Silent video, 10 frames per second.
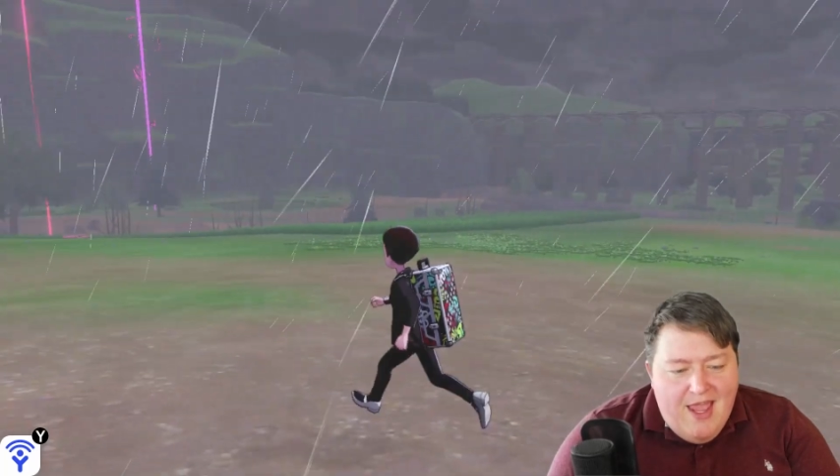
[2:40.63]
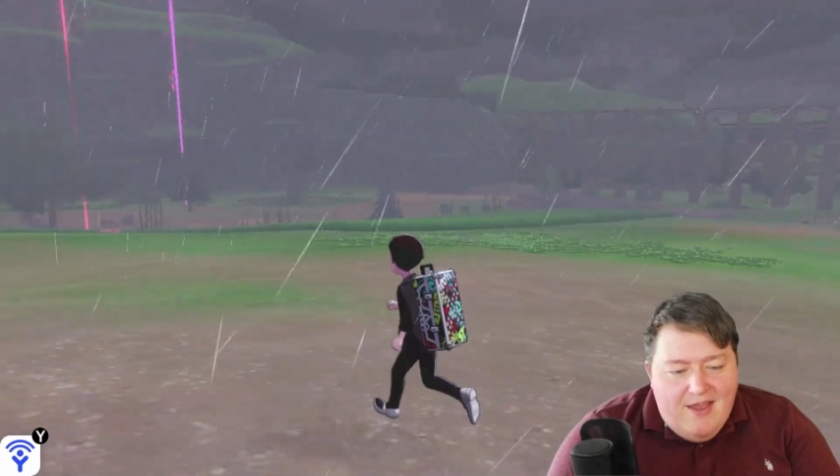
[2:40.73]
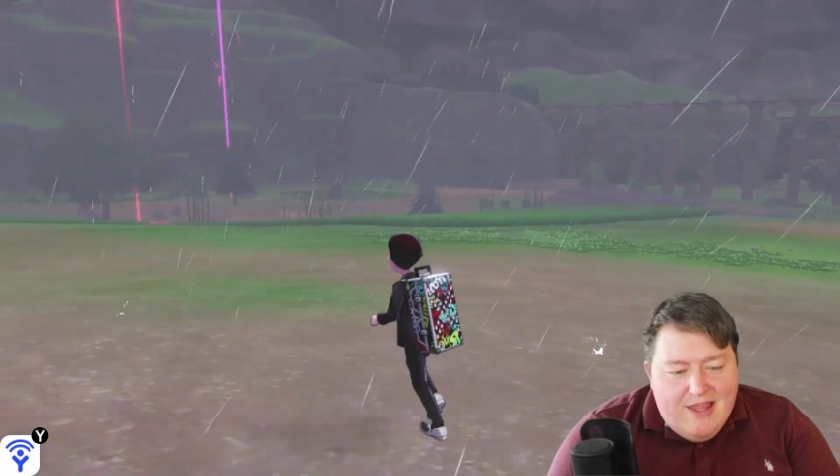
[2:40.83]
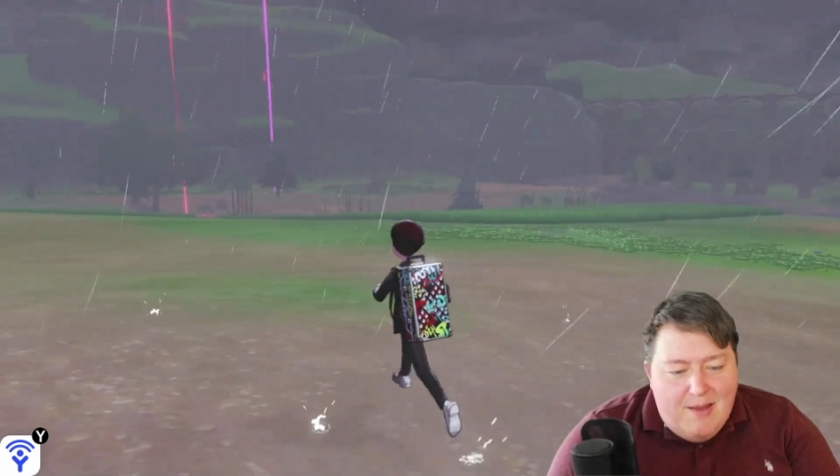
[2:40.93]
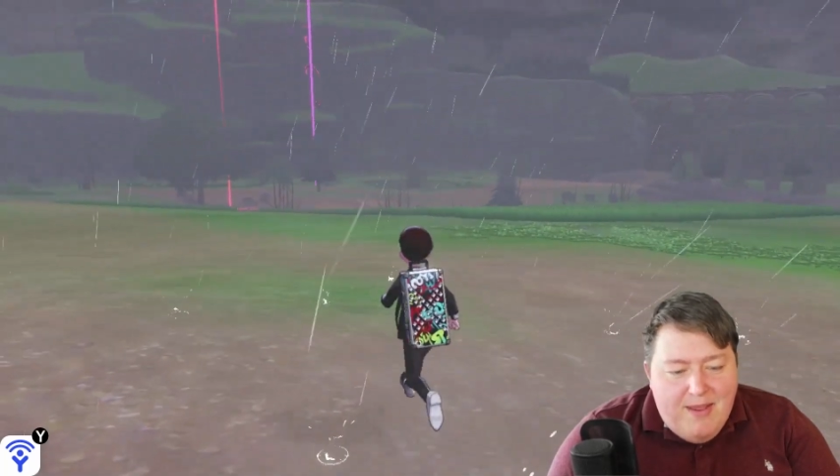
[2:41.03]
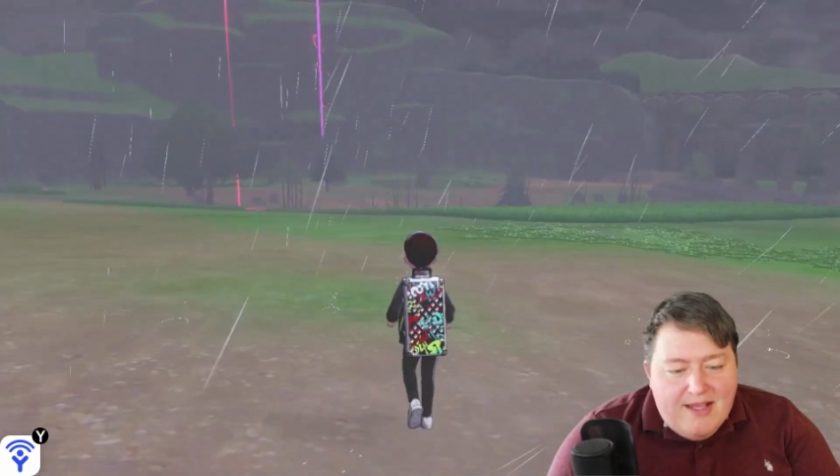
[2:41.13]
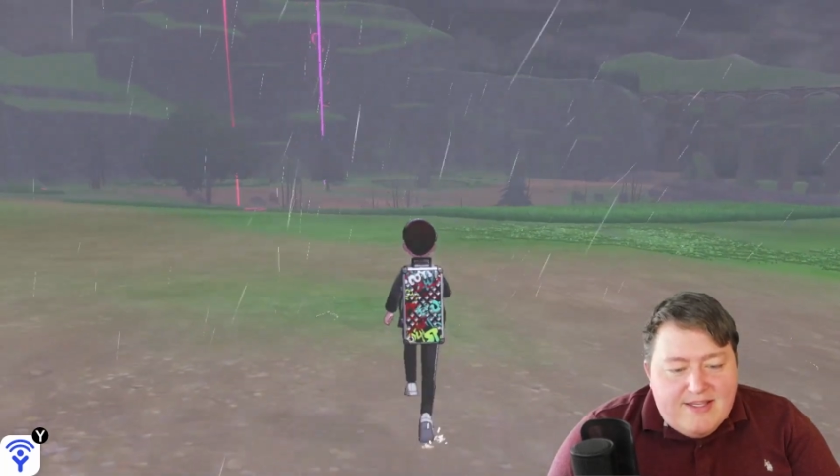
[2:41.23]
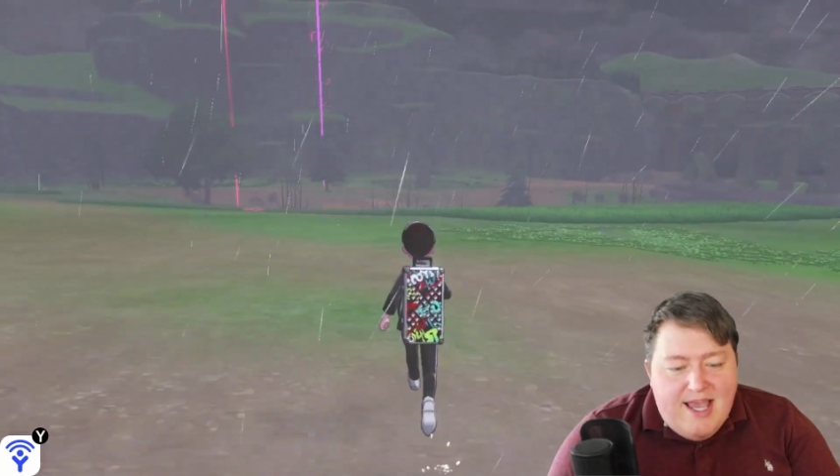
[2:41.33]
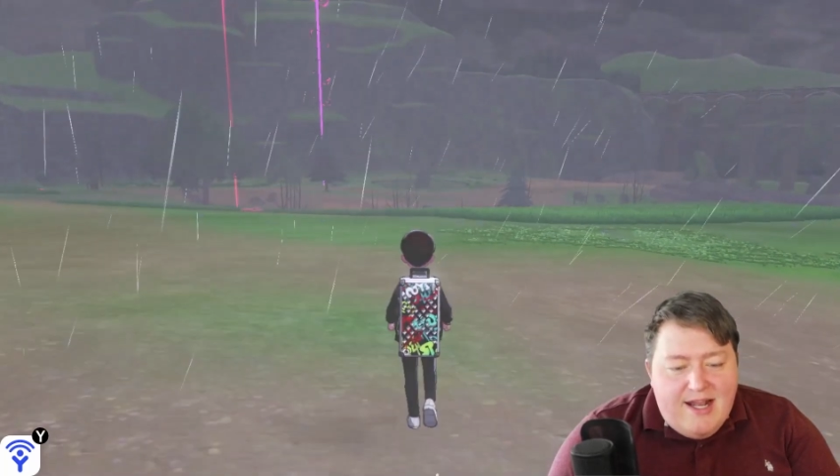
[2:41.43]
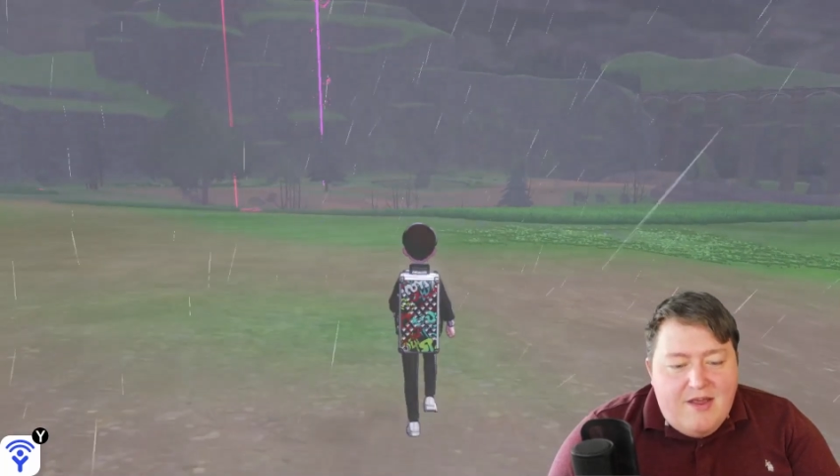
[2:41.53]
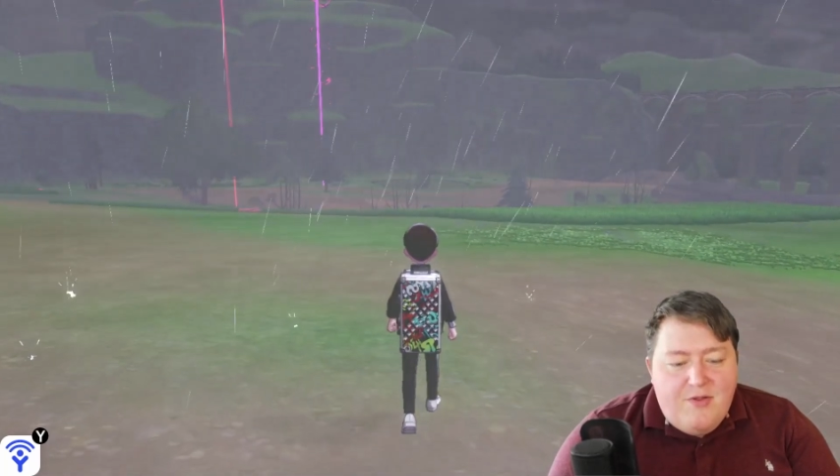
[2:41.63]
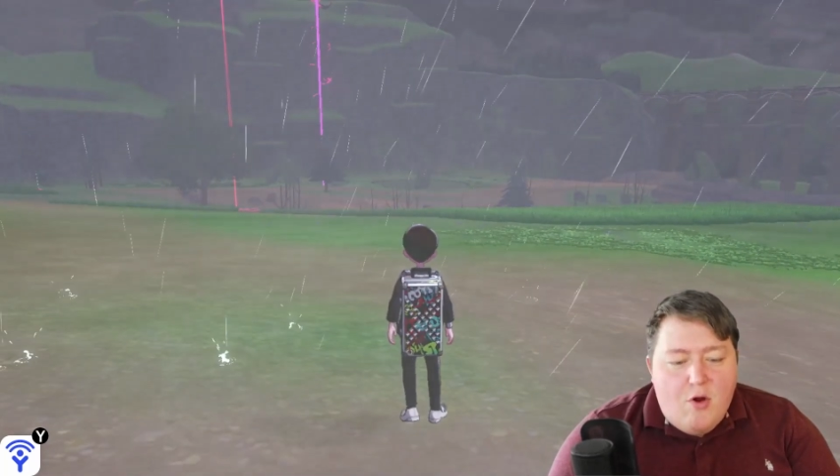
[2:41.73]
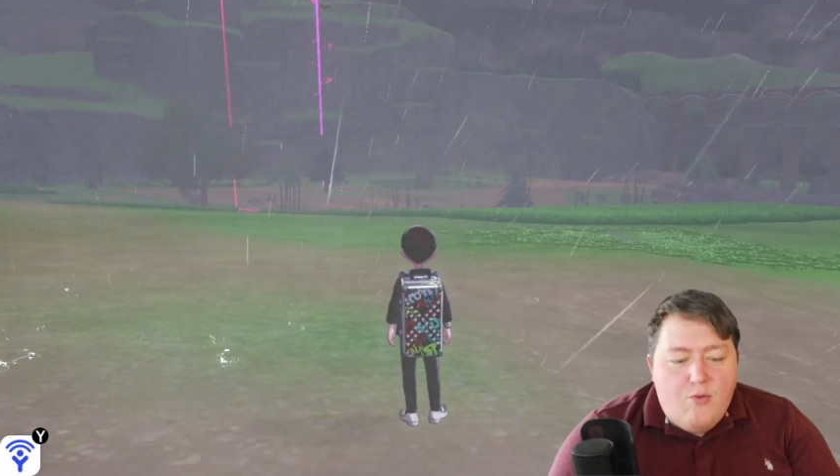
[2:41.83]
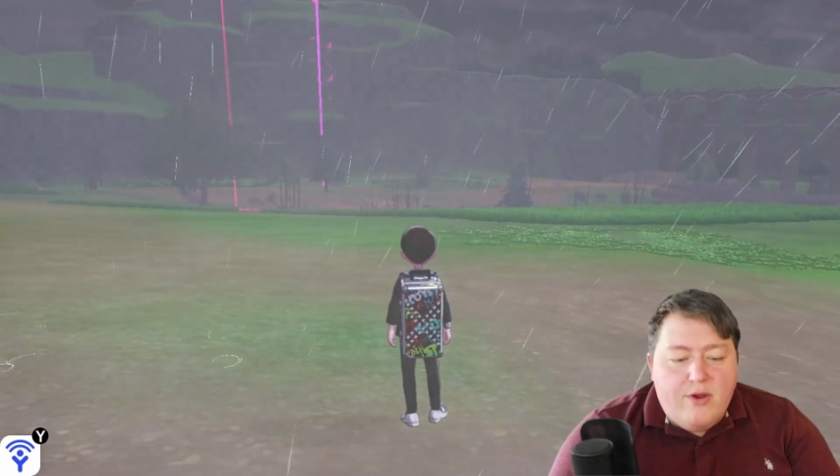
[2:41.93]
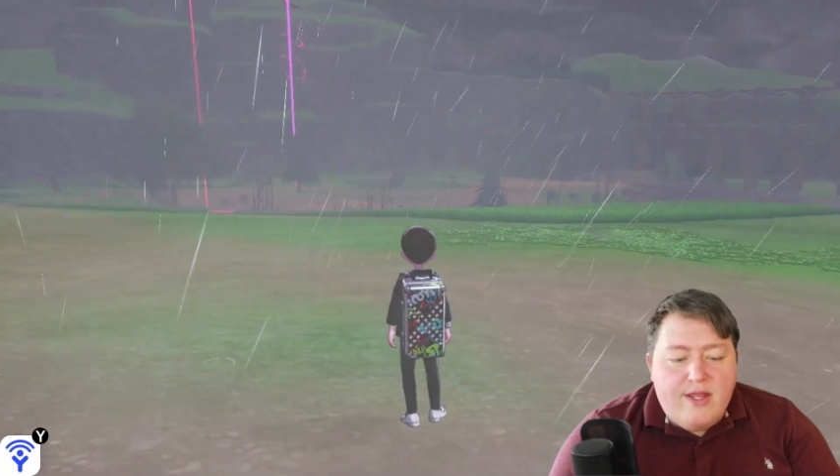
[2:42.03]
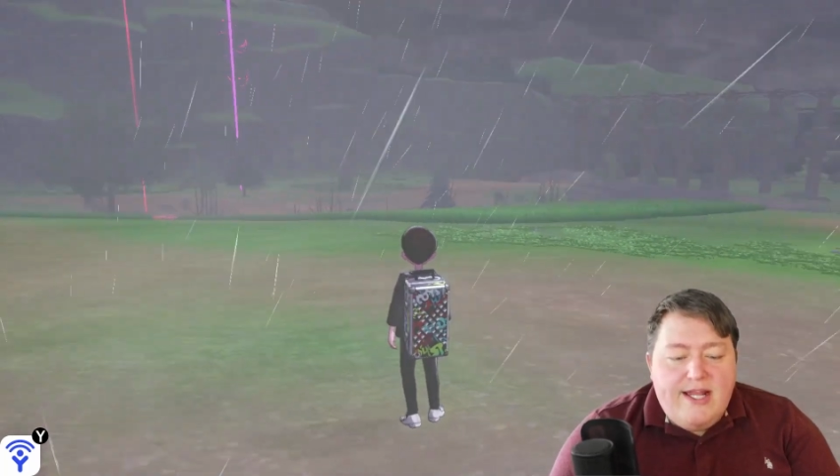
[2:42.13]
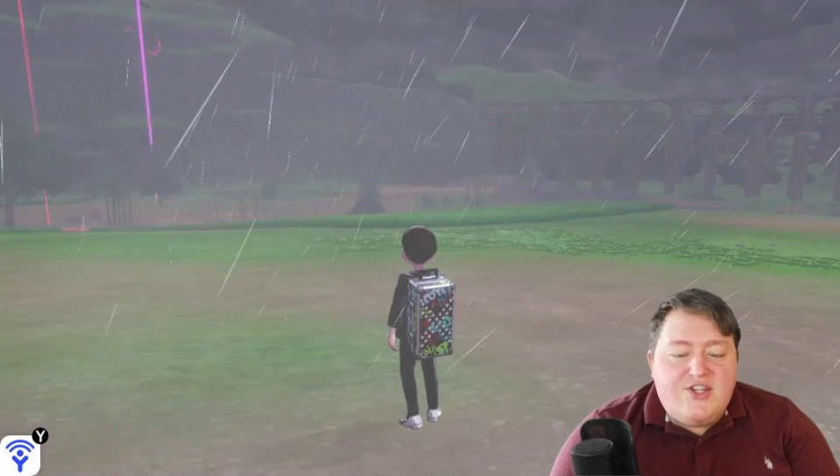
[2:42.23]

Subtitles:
that being said, there are really